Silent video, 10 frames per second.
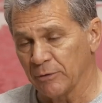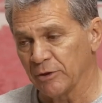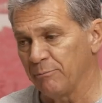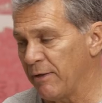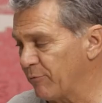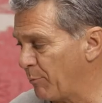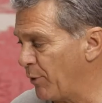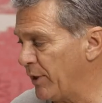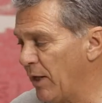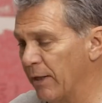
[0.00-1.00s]
It's meant for
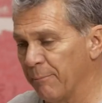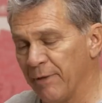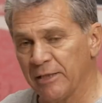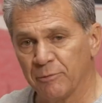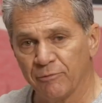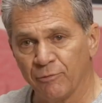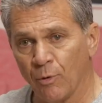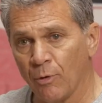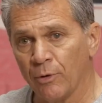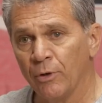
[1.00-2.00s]
putting on a basement
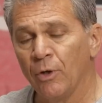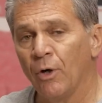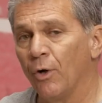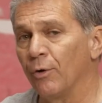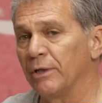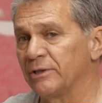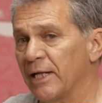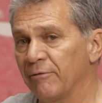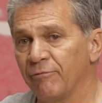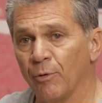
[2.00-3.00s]
floor or a
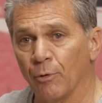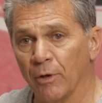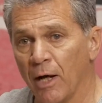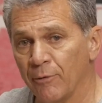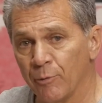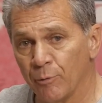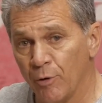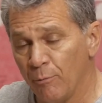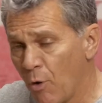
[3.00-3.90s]
second floor laundry room,